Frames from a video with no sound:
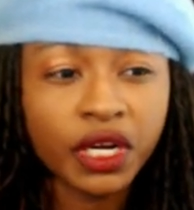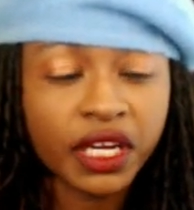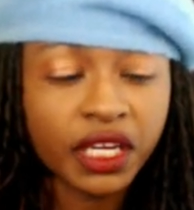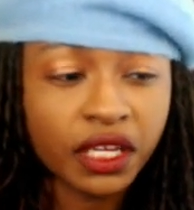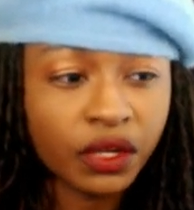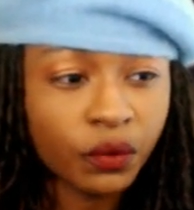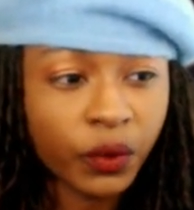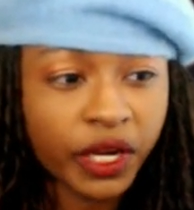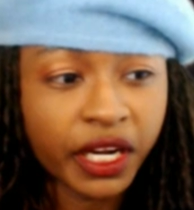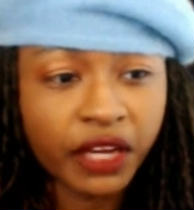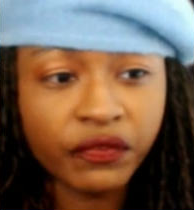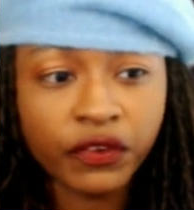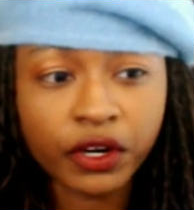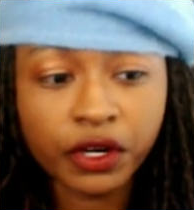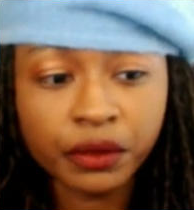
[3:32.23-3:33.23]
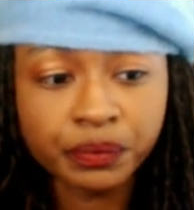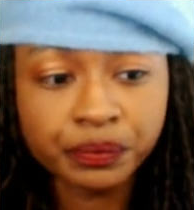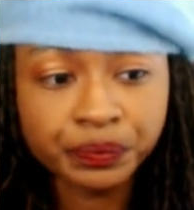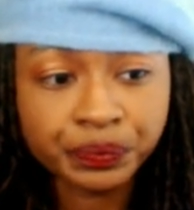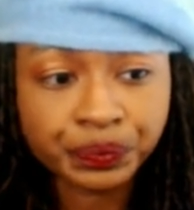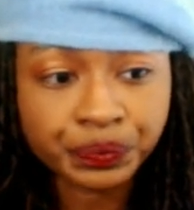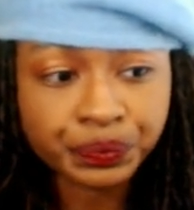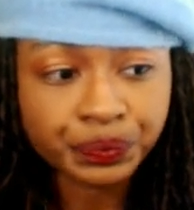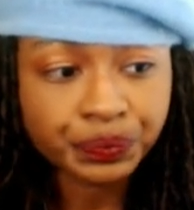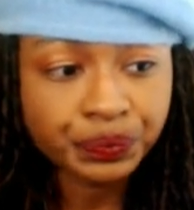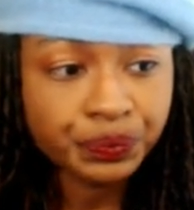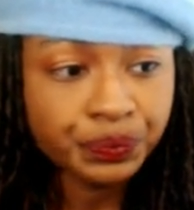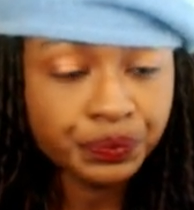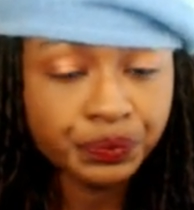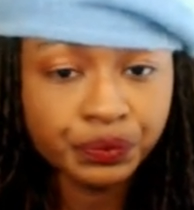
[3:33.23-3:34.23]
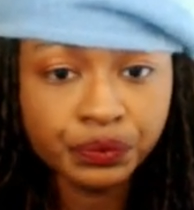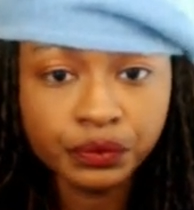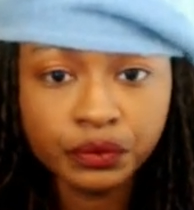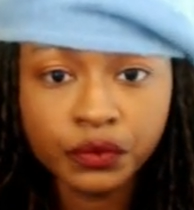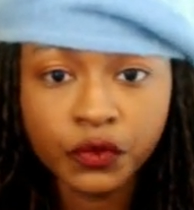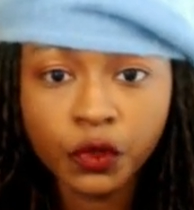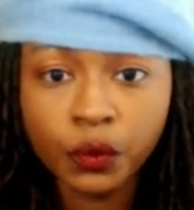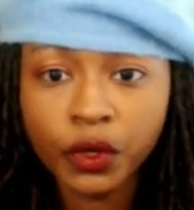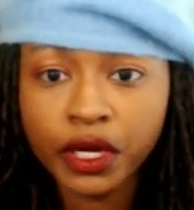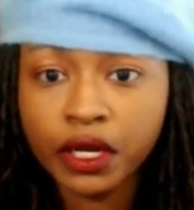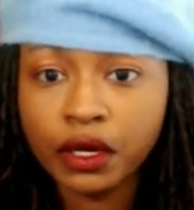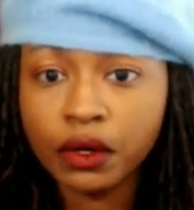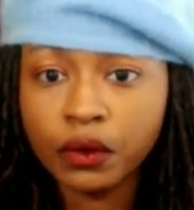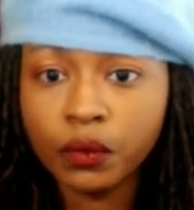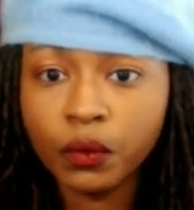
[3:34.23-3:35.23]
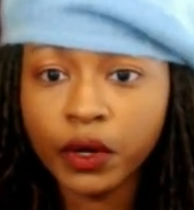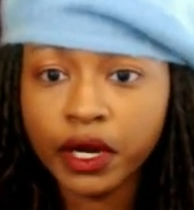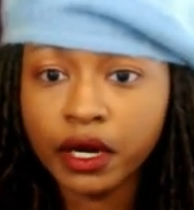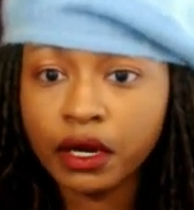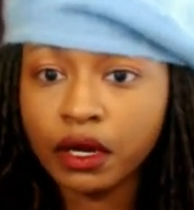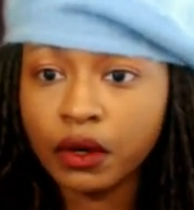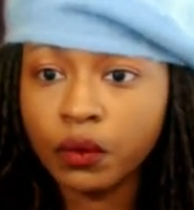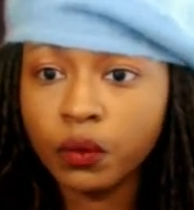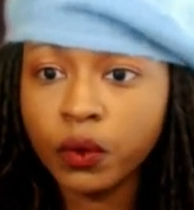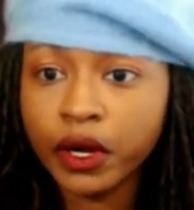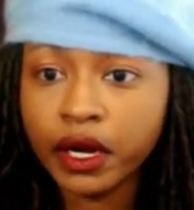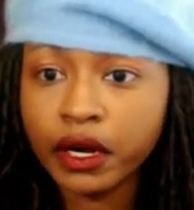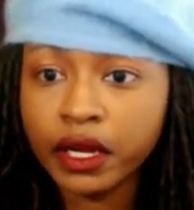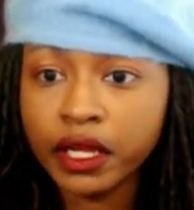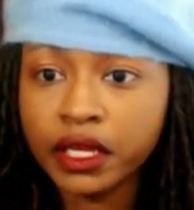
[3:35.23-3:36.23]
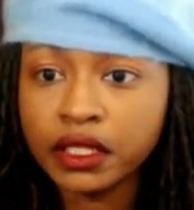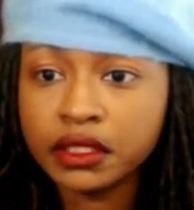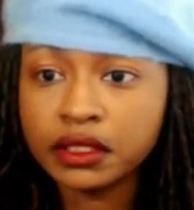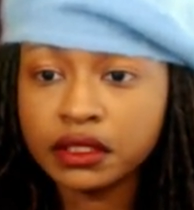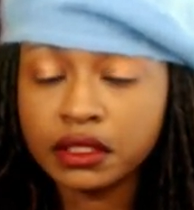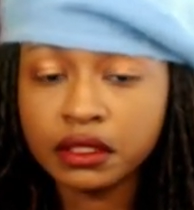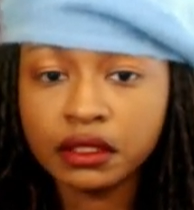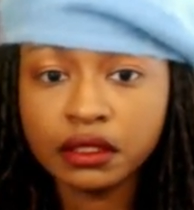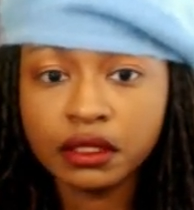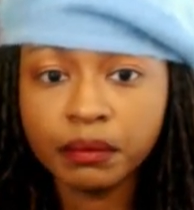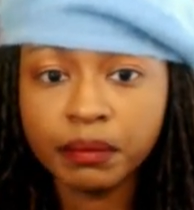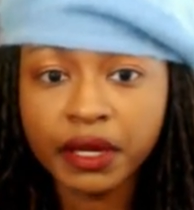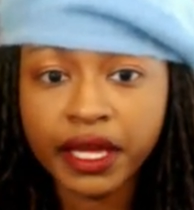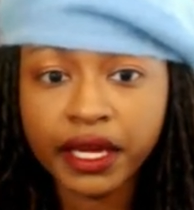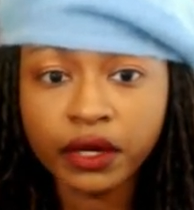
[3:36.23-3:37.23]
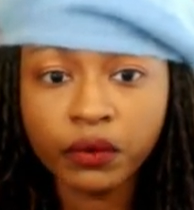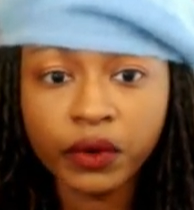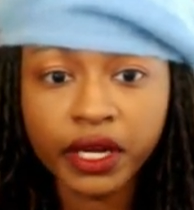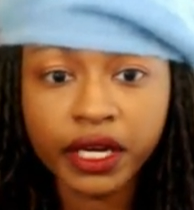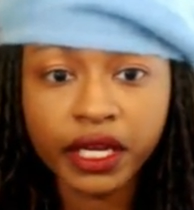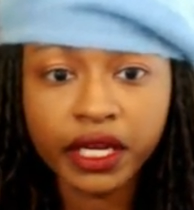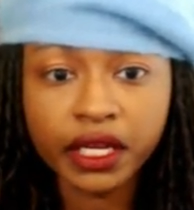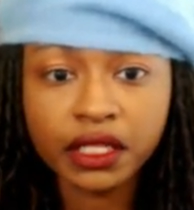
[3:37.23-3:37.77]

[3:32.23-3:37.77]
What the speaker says: Where they from? Where is the black redheads